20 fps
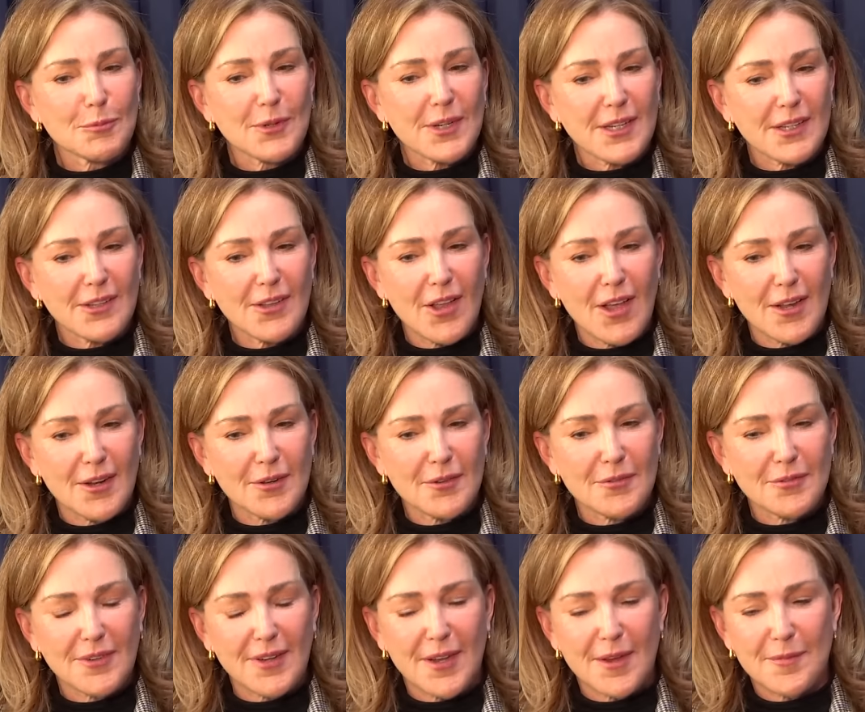bring a lot
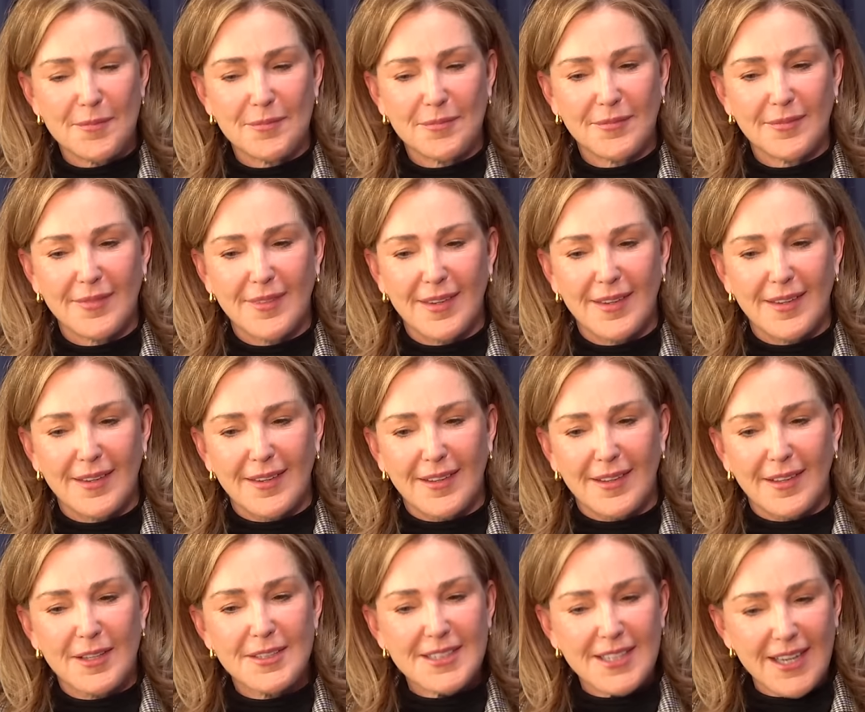of um,
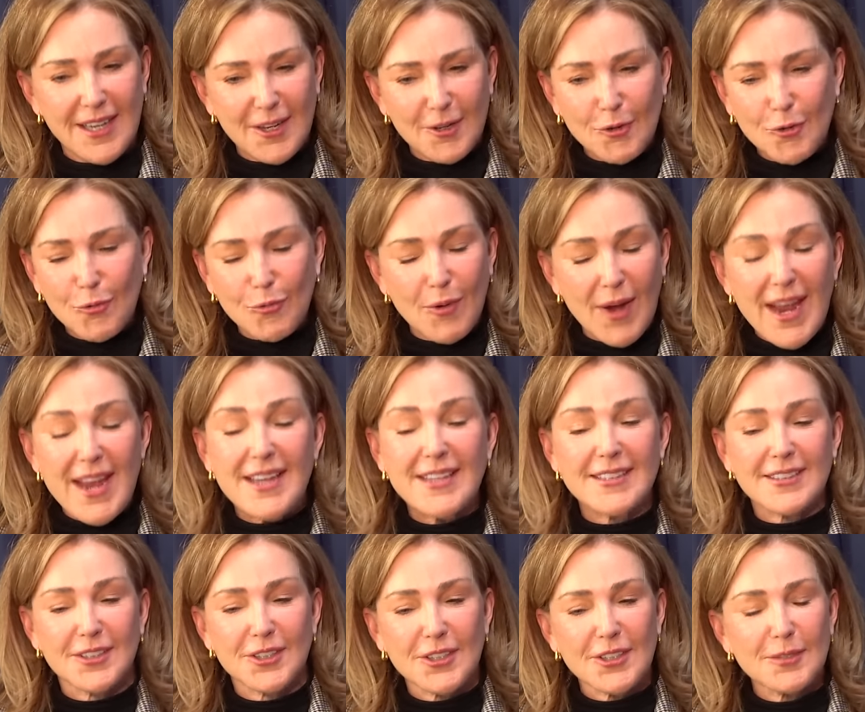
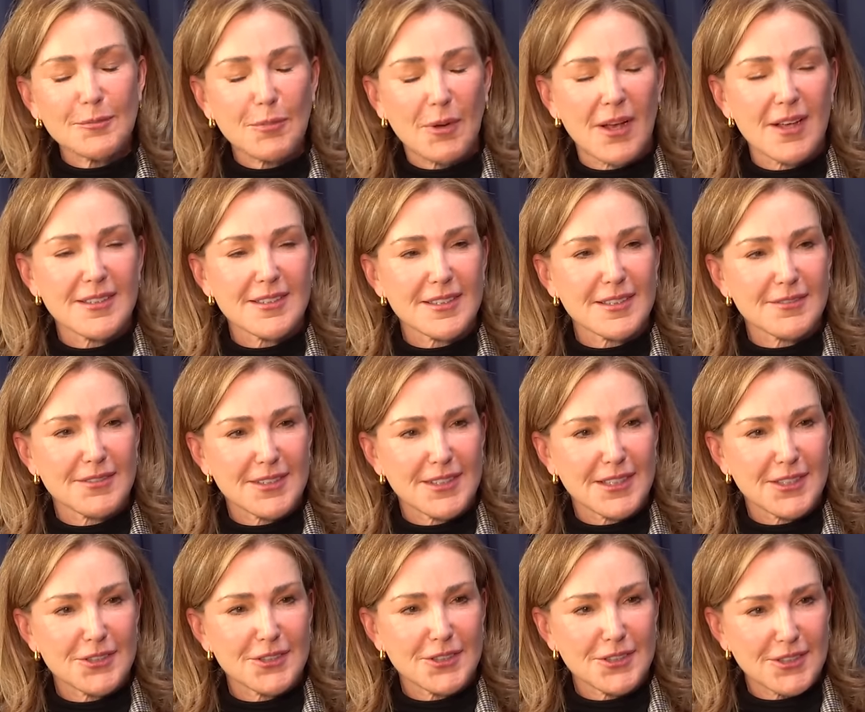great good positive
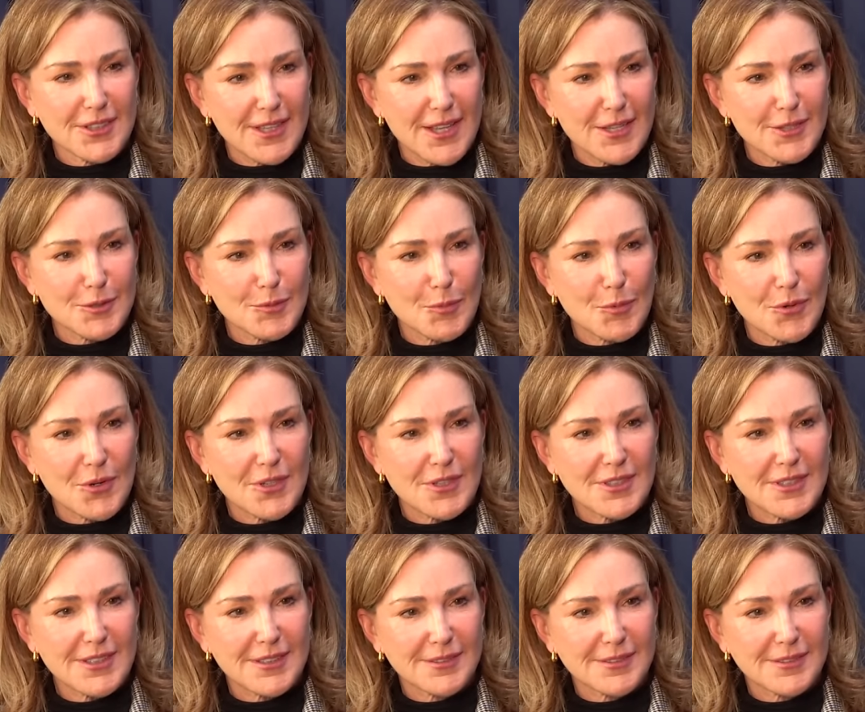attention to that sport